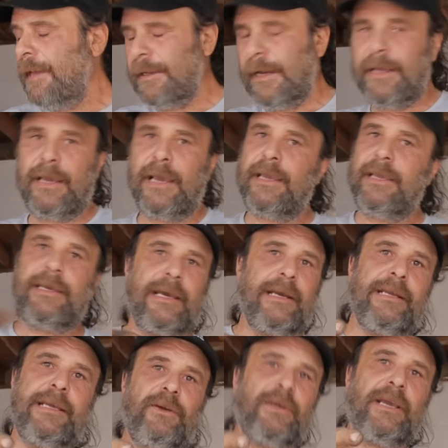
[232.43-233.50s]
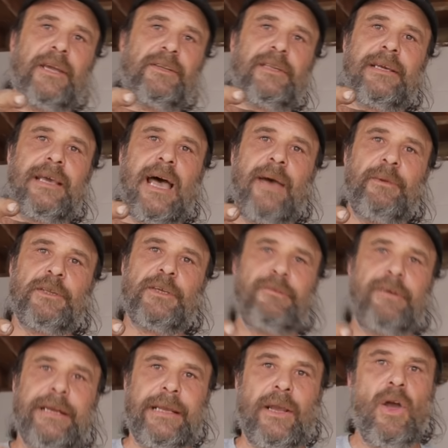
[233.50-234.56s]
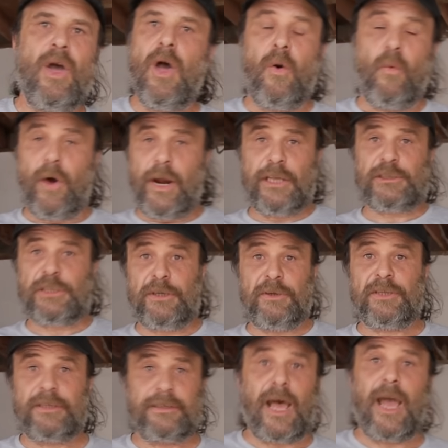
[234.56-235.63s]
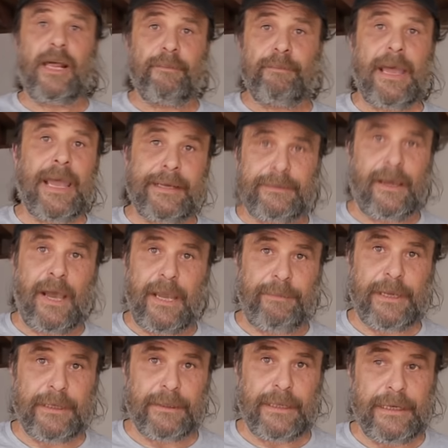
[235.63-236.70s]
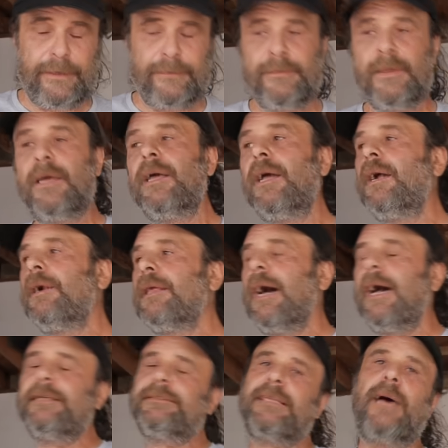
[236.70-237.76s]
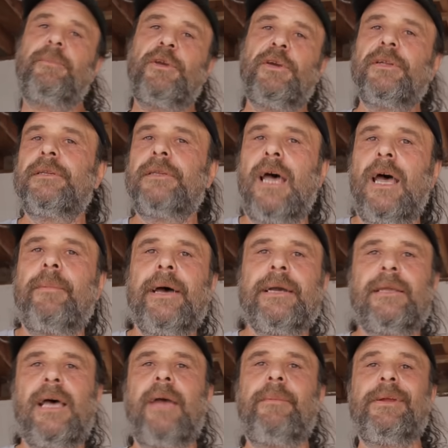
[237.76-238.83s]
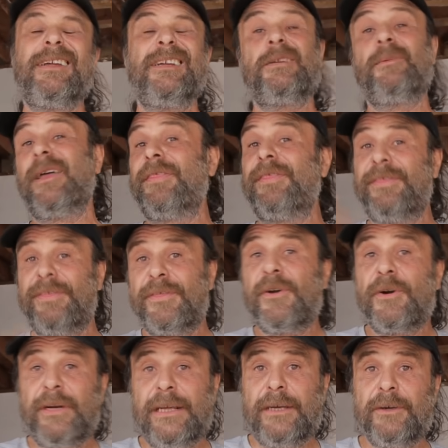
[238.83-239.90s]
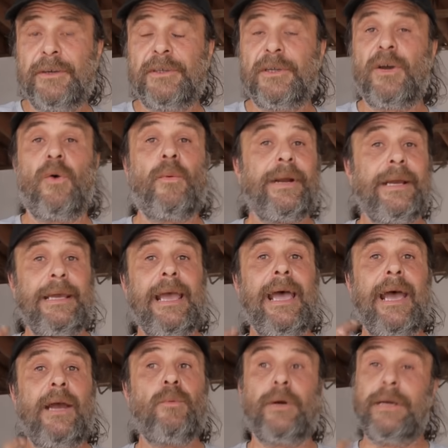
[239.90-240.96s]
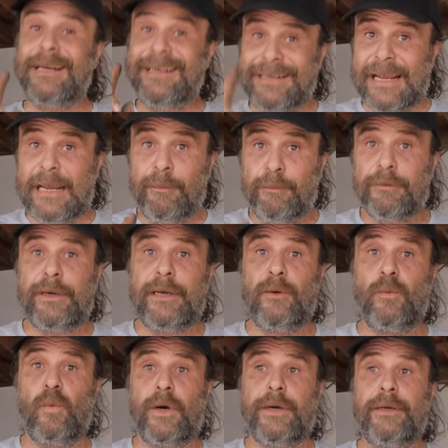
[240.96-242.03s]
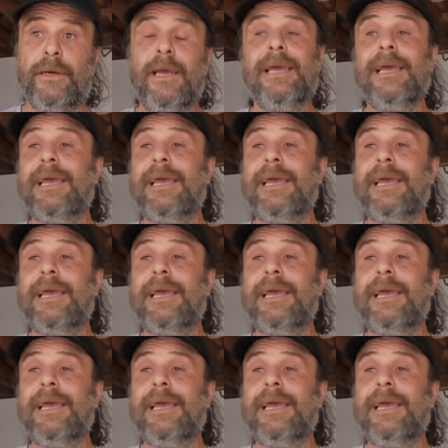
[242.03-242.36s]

I can hear you guys in the comments already. Why don't you use a dial back timing light? I stopped using dial back timing lights about 30 years ago when I had one, a name brand one.